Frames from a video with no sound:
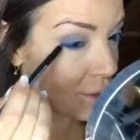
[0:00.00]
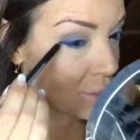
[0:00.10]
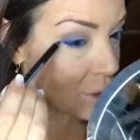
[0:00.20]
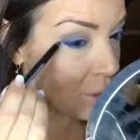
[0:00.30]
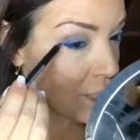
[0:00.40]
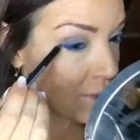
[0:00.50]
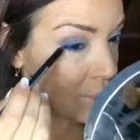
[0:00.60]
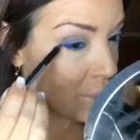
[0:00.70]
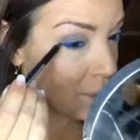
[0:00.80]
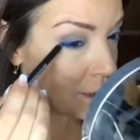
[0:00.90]
I mean, you have the
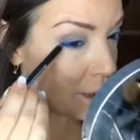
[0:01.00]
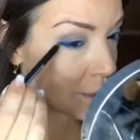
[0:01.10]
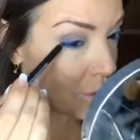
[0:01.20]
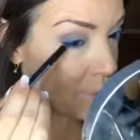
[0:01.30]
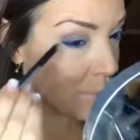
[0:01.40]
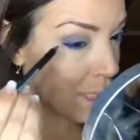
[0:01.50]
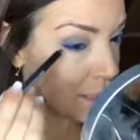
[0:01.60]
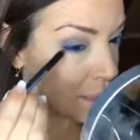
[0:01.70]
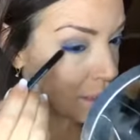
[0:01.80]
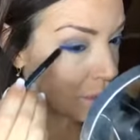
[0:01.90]
building, you have
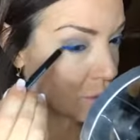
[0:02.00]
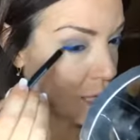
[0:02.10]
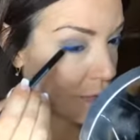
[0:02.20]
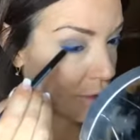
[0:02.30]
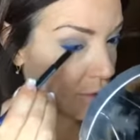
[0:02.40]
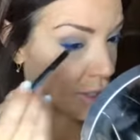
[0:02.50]
maintenance, you have